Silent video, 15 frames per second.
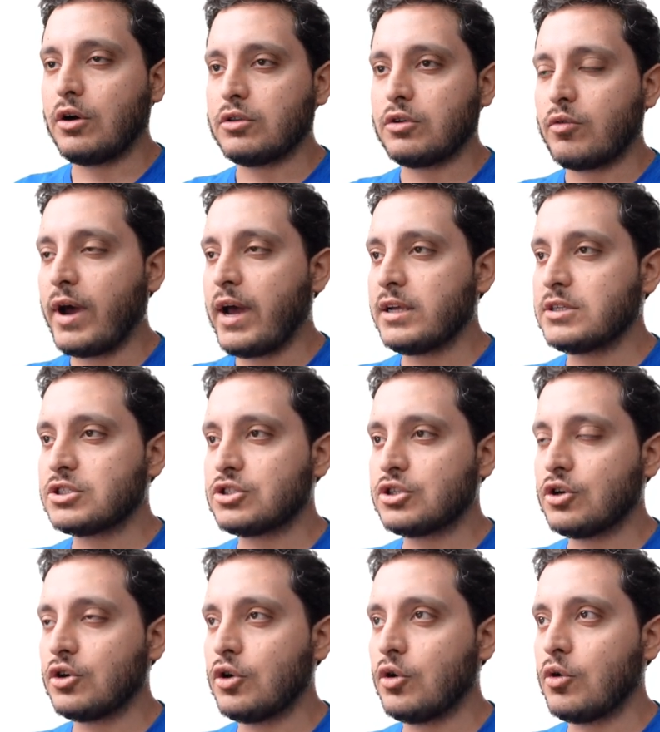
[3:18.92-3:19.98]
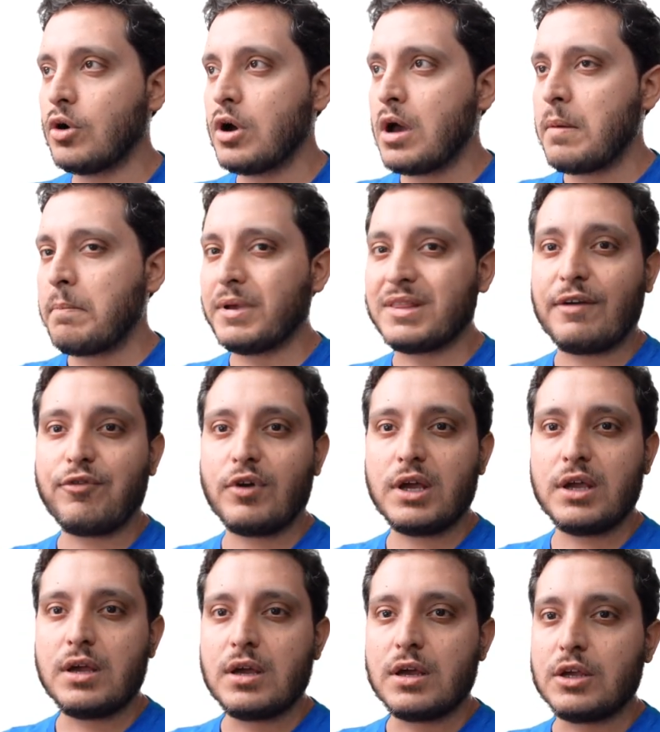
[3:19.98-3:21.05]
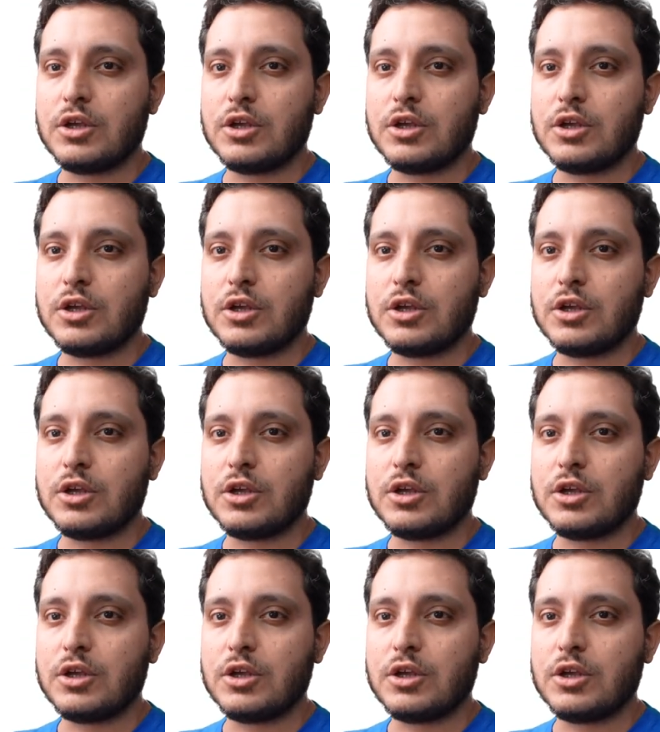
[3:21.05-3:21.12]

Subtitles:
on the right. So, but definitely